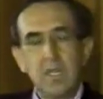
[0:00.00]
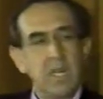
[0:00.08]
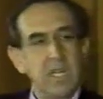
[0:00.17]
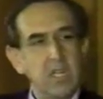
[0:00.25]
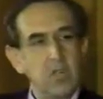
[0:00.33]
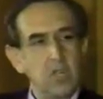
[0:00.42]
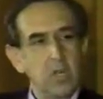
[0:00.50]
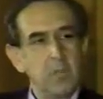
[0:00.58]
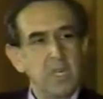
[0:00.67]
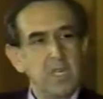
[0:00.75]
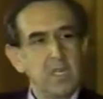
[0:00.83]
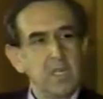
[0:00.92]
and
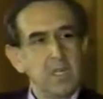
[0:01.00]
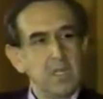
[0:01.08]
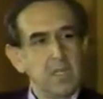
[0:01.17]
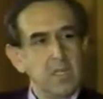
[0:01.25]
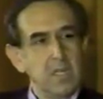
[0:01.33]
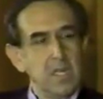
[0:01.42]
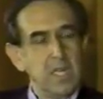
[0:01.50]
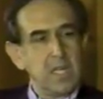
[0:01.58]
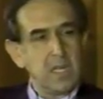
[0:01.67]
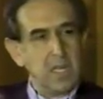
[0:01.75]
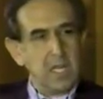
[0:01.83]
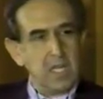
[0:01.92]
economic
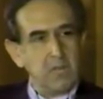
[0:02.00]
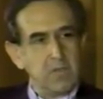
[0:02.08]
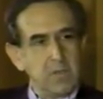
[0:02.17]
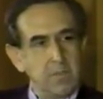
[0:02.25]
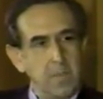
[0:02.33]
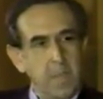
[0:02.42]
enclaves,